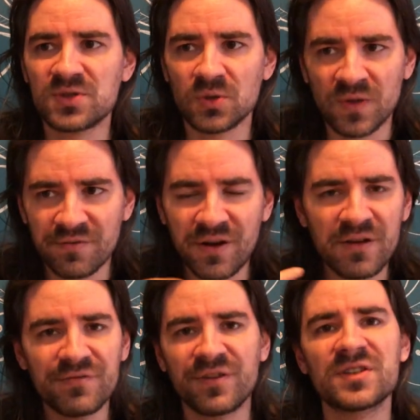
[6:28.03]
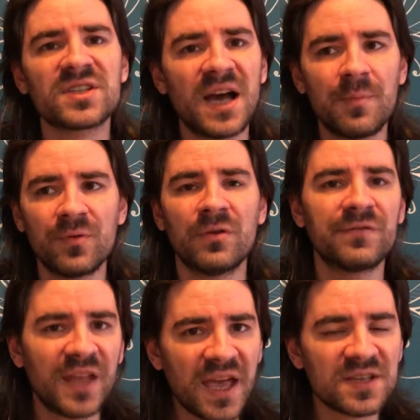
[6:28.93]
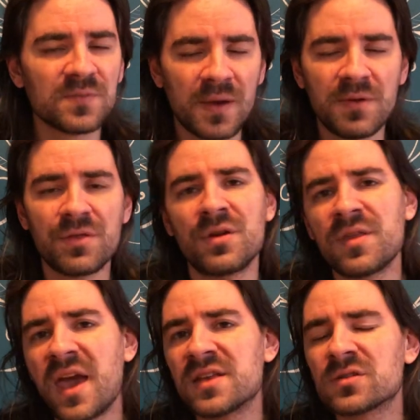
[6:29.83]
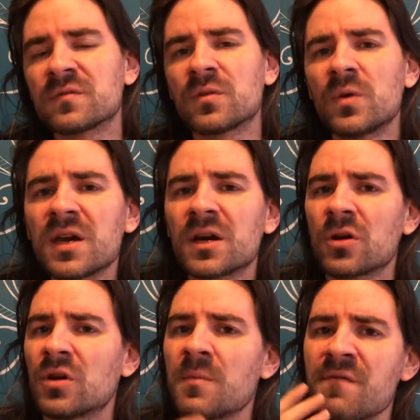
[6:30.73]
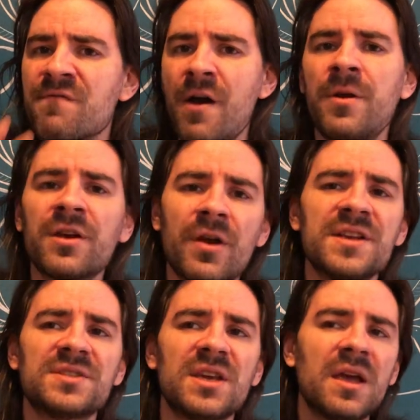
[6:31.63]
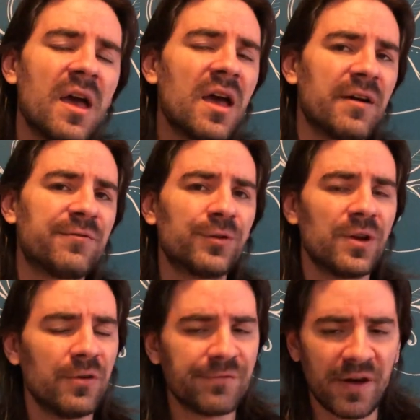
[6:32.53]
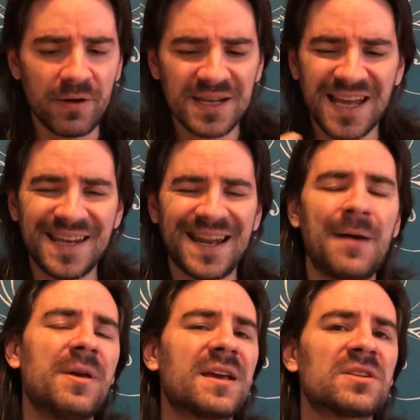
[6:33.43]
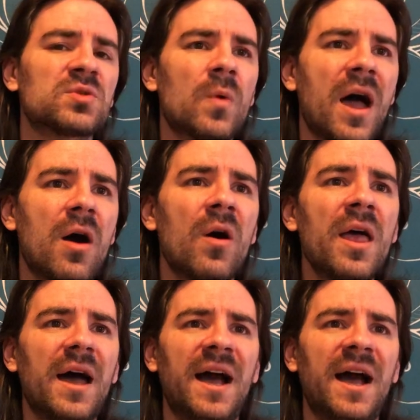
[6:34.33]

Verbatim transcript: So the very first couple of days, maybe three days of the week are gonna be very crazy for you, very dynamic as well.